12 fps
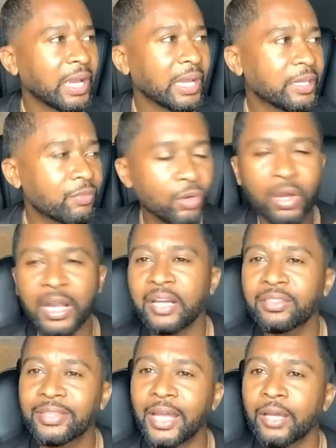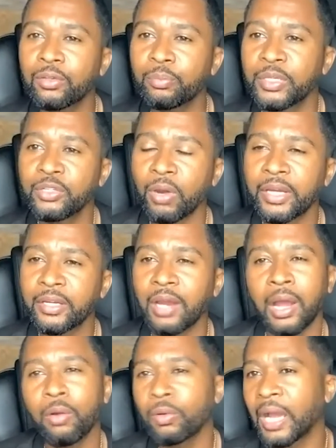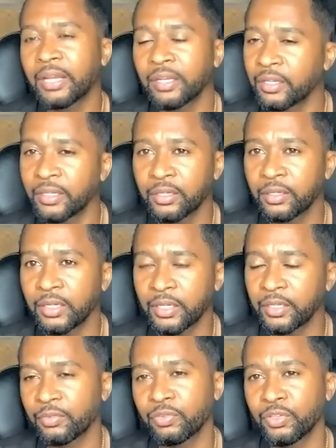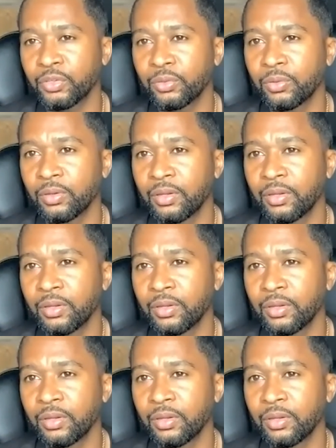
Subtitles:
even though I got 1,000 beats right here, I don't got nothing in here for you.